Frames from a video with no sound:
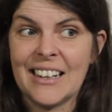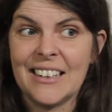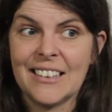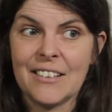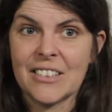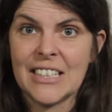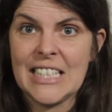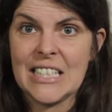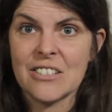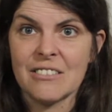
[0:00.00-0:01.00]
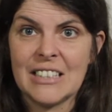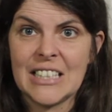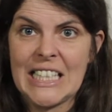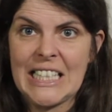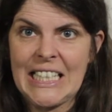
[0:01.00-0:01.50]
I never needed to
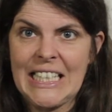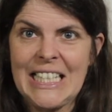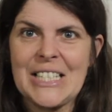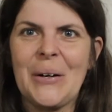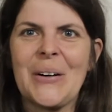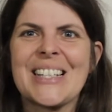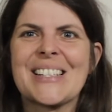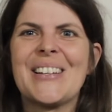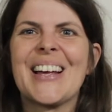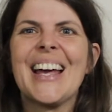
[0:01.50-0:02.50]
knit me socks.